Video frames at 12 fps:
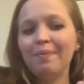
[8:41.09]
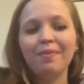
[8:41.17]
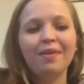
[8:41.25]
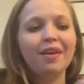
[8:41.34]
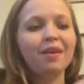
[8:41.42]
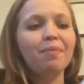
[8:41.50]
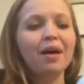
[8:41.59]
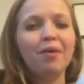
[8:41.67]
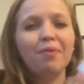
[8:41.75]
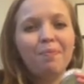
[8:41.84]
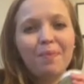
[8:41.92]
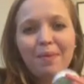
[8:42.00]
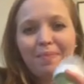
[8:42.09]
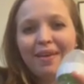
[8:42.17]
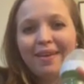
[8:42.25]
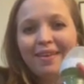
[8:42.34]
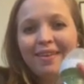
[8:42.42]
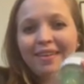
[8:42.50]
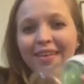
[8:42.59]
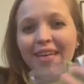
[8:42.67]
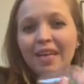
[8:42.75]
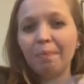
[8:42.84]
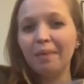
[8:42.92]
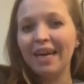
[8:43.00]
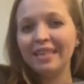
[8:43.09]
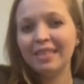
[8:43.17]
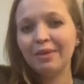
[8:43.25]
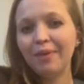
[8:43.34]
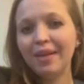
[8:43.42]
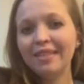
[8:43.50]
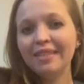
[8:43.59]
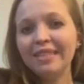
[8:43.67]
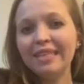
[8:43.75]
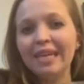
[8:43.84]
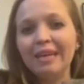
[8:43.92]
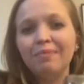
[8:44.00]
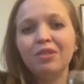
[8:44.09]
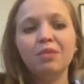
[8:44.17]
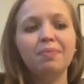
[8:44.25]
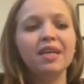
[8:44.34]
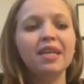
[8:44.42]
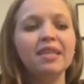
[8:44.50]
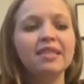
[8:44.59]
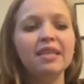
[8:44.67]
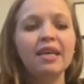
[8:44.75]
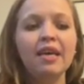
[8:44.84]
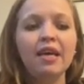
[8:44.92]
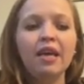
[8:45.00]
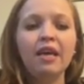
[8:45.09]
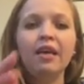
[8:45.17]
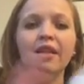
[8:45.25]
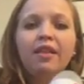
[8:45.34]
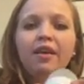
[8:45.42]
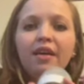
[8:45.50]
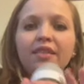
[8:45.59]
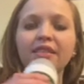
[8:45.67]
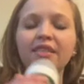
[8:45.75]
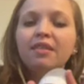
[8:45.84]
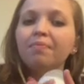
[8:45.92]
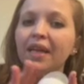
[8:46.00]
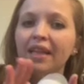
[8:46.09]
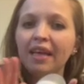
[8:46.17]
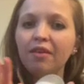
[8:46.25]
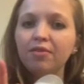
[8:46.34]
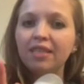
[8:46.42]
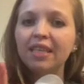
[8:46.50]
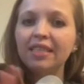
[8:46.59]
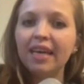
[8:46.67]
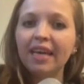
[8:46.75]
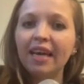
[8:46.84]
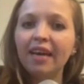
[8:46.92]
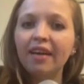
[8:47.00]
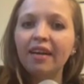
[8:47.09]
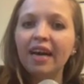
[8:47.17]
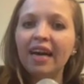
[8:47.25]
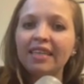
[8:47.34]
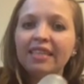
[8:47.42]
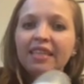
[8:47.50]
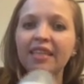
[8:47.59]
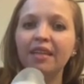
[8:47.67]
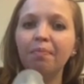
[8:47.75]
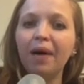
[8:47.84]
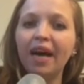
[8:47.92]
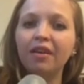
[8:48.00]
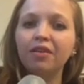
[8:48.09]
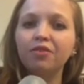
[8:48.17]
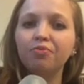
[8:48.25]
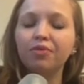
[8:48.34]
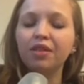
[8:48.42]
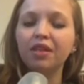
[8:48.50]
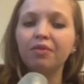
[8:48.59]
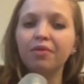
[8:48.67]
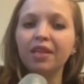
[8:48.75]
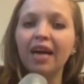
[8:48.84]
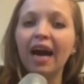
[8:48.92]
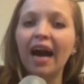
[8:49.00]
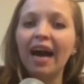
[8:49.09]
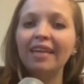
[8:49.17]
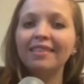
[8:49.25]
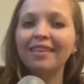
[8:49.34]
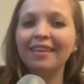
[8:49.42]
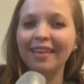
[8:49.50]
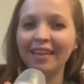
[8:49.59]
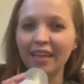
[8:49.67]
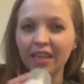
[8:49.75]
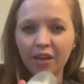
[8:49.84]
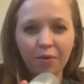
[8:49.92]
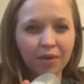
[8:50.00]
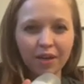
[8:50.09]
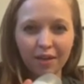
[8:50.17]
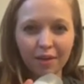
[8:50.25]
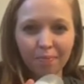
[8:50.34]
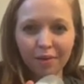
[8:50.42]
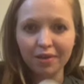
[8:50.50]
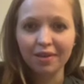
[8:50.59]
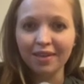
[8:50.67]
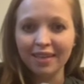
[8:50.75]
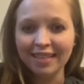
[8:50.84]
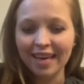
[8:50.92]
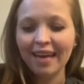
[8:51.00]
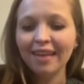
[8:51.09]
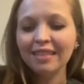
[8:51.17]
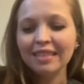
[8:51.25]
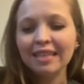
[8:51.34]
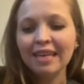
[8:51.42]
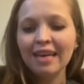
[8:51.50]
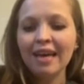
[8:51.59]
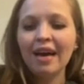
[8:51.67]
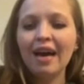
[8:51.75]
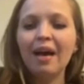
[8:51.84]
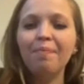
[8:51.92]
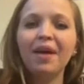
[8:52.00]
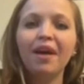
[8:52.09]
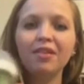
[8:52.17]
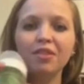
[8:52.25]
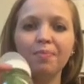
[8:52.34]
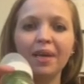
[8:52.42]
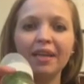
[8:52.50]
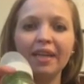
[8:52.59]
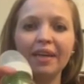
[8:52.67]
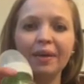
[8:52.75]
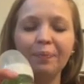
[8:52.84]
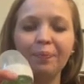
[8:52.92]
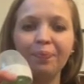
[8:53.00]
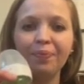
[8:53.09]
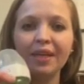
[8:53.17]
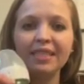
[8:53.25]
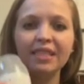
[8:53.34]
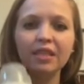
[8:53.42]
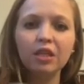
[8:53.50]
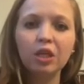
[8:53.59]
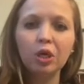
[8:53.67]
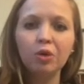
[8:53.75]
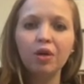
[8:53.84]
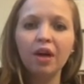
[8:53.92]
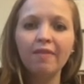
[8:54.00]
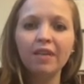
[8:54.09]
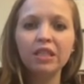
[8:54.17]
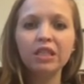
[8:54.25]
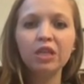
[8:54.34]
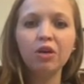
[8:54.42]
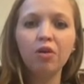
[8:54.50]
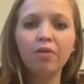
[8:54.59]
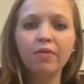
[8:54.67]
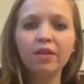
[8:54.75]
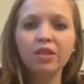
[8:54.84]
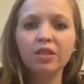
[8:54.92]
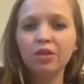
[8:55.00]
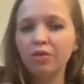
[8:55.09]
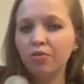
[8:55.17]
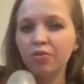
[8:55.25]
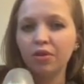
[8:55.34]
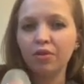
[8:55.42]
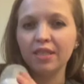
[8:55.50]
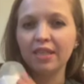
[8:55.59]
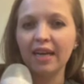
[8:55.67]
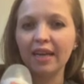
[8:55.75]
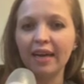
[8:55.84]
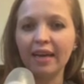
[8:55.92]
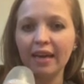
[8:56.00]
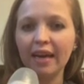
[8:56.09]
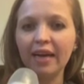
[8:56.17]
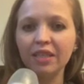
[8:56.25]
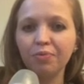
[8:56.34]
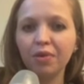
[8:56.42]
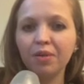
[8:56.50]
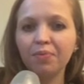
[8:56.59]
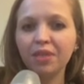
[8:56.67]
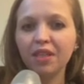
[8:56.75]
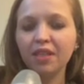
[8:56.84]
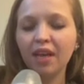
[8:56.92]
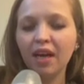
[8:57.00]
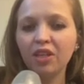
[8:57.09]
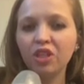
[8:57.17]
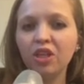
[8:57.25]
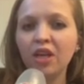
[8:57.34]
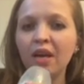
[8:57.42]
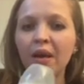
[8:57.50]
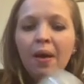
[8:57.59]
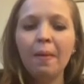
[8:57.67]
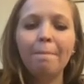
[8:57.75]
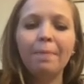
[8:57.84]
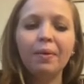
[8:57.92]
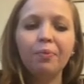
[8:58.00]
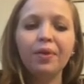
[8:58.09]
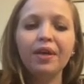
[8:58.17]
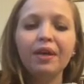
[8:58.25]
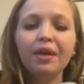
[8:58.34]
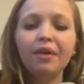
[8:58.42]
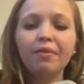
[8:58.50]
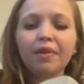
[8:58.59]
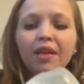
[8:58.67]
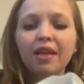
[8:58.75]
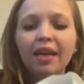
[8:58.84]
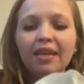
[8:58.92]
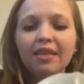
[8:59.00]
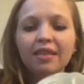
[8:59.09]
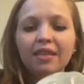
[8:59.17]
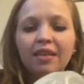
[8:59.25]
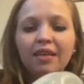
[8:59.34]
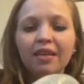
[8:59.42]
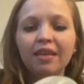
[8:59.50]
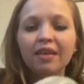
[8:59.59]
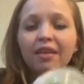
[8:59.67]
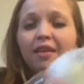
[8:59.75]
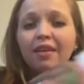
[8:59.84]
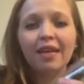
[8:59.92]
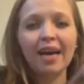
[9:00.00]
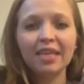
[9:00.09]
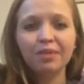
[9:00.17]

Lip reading: think about maybe getting plastic ones, just because the system that they used at daycare got the bottles really, really hot, and they didn't want to like burn his hands. They also make like silicone covers to go over too, so it's not like as warm to the touch. But we really liked the glass